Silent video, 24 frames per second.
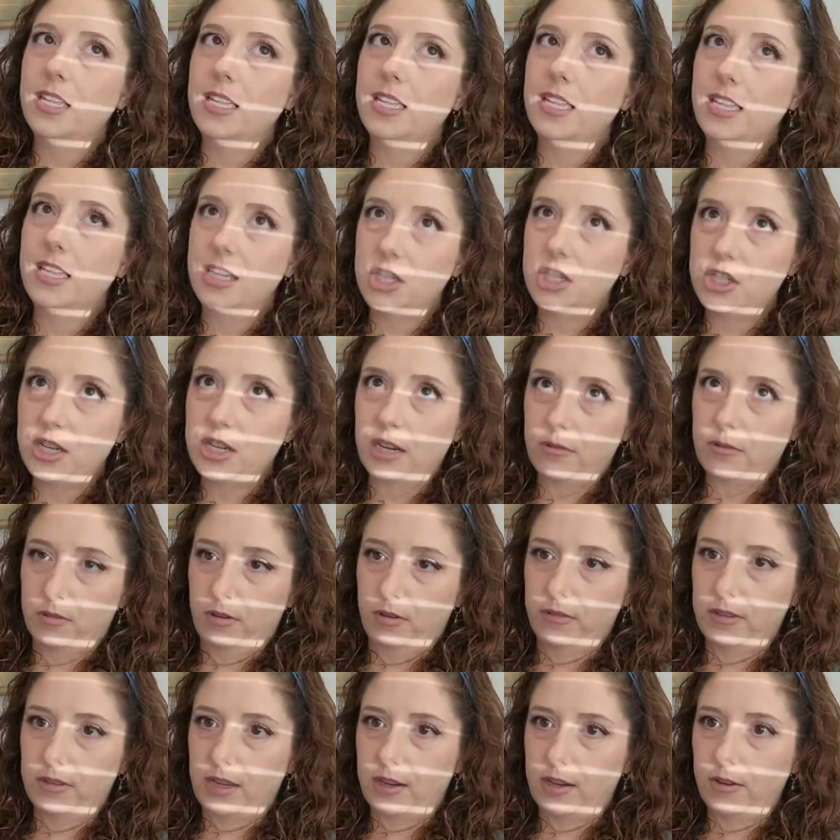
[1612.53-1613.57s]
in
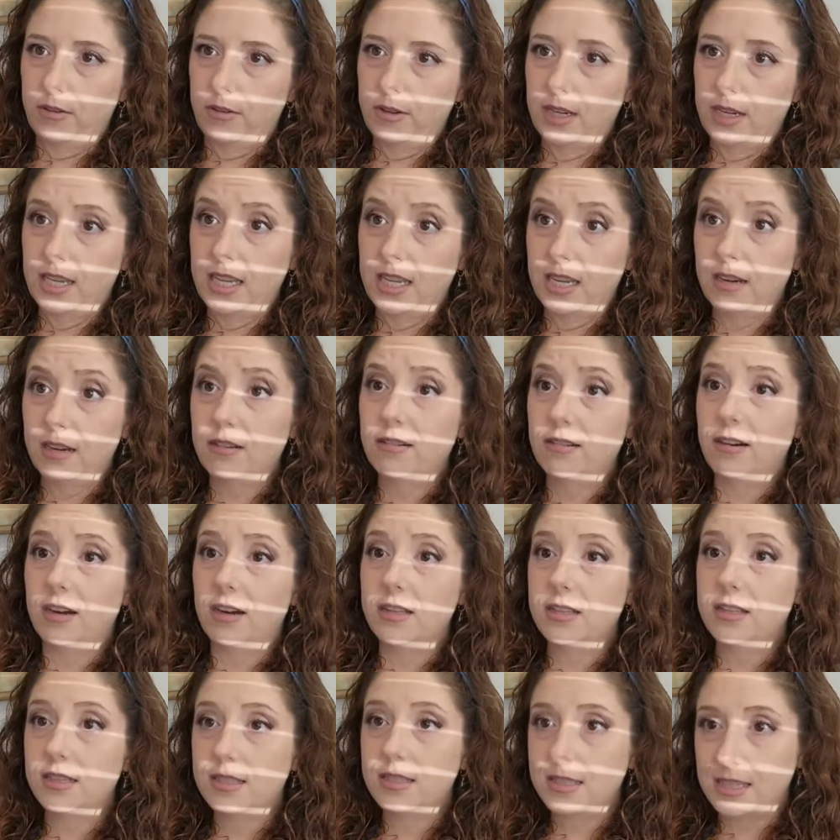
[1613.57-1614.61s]
general, though, here are
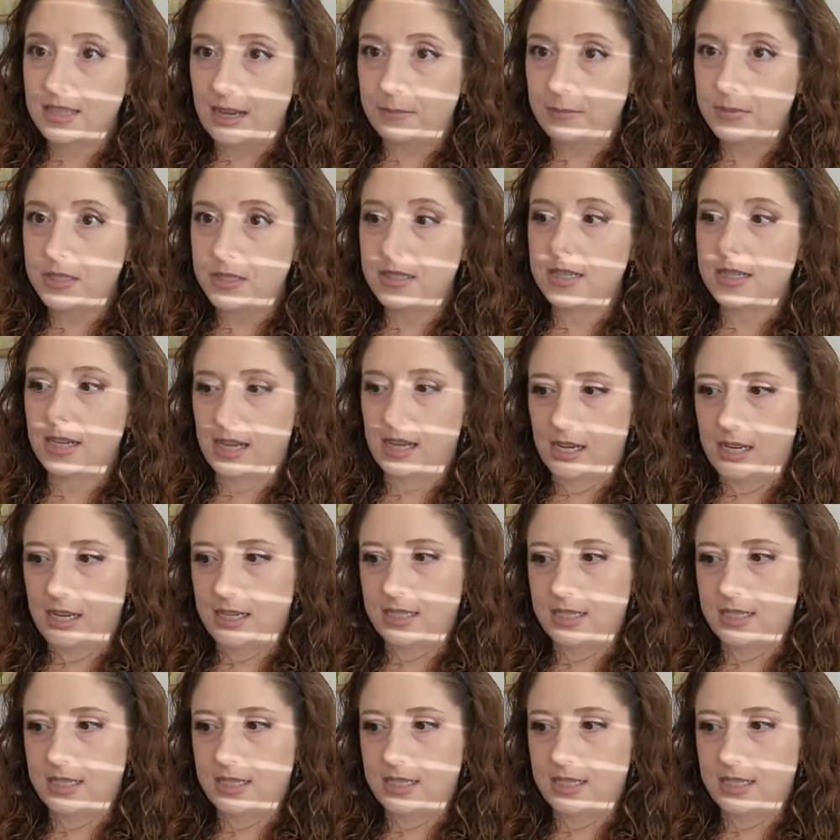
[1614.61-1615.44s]
the steps to getting